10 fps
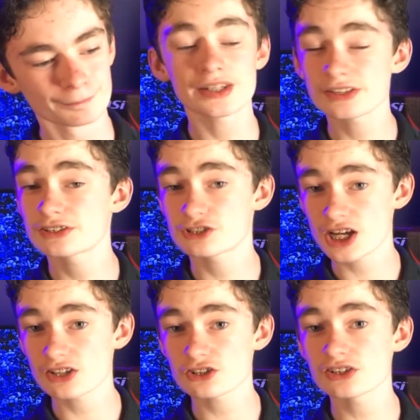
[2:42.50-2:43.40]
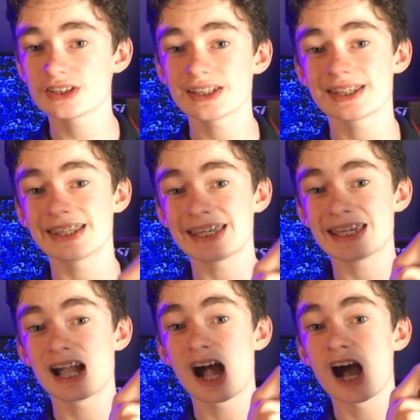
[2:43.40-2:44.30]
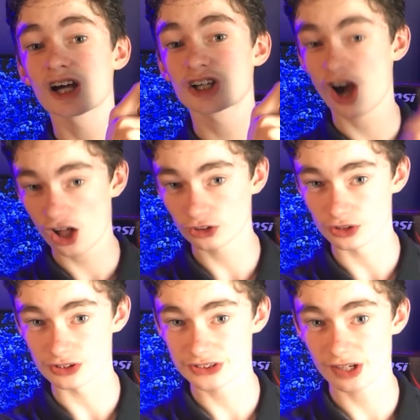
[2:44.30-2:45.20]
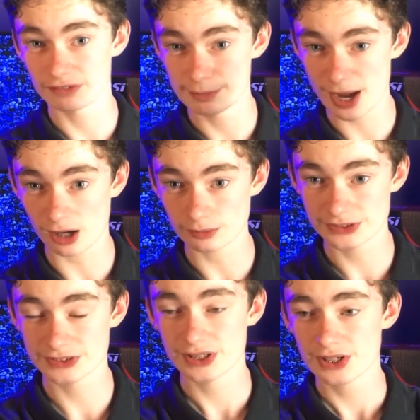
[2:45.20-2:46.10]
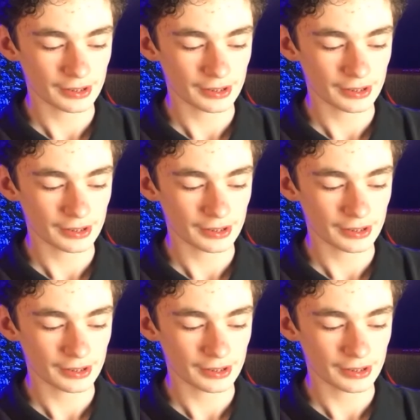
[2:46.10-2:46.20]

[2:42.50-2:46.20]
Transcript: This changes the colors of the mouse.